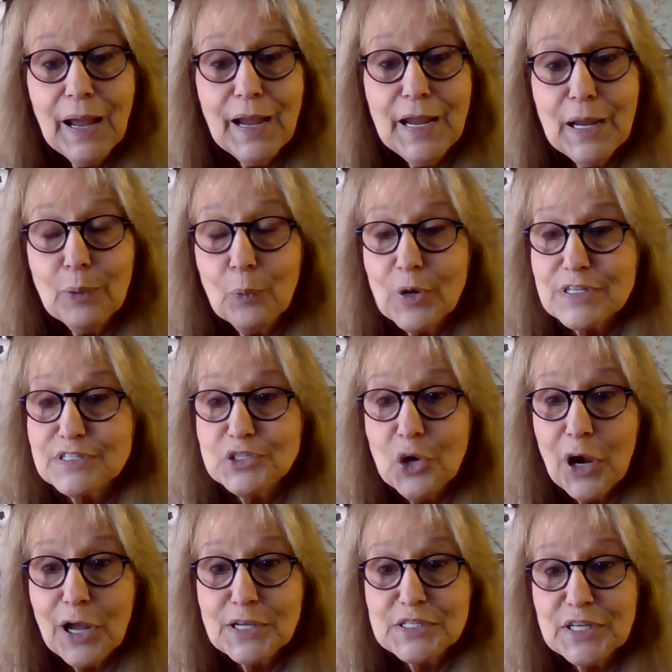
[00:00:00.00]
It was
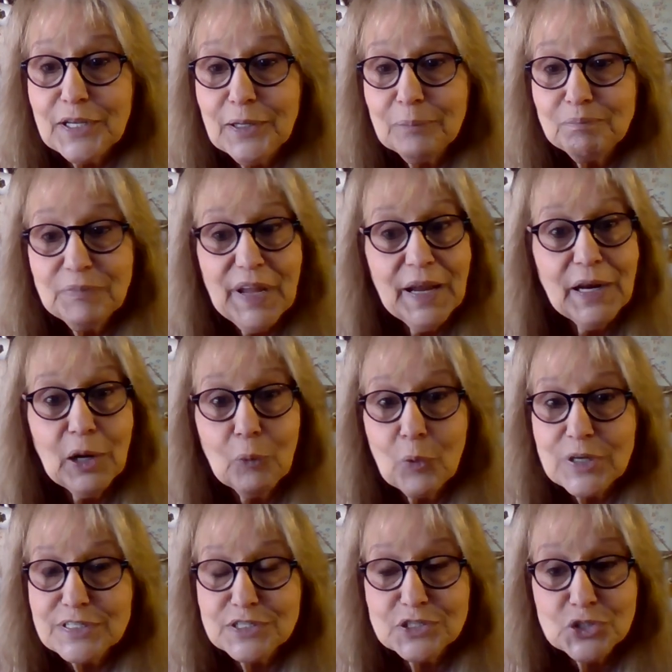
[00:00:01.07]
toxic and it
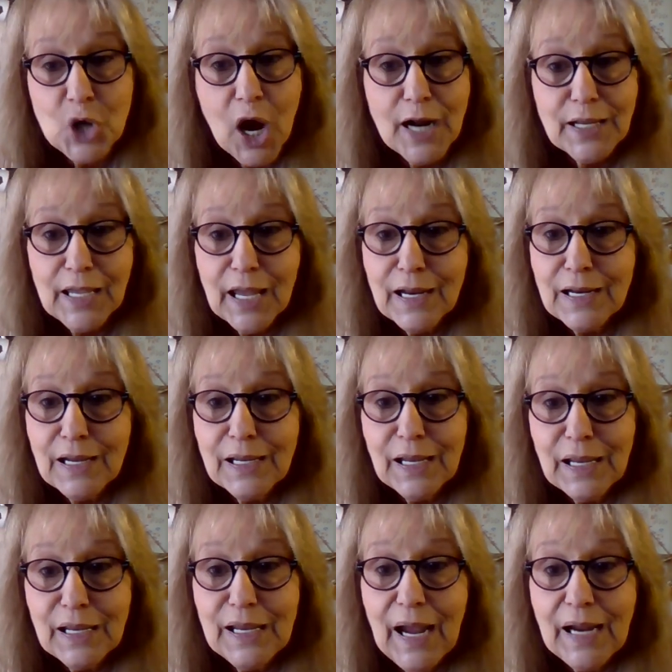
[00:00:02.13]
was not getting
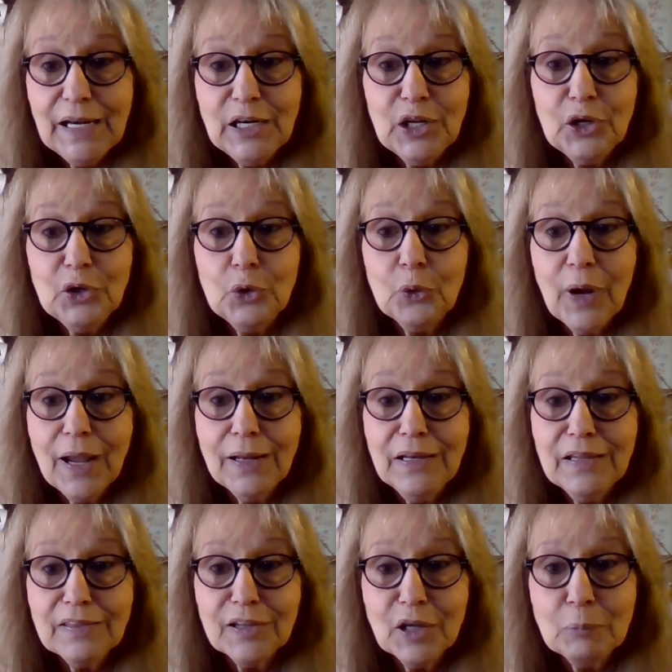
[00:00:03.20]
gaining you
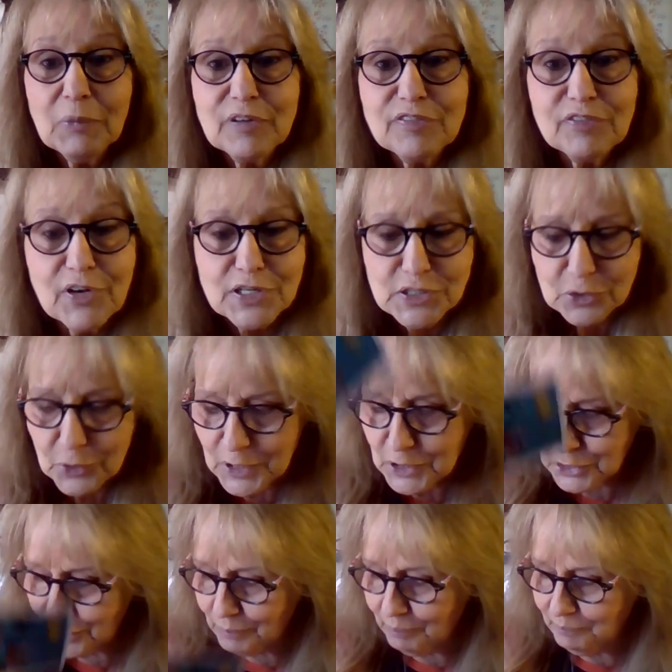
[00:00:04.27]
anything but
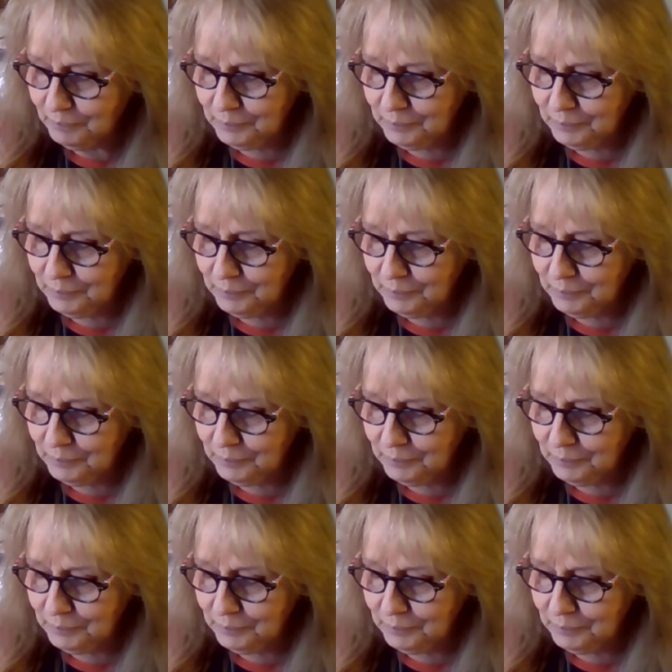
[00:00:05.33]
frustration.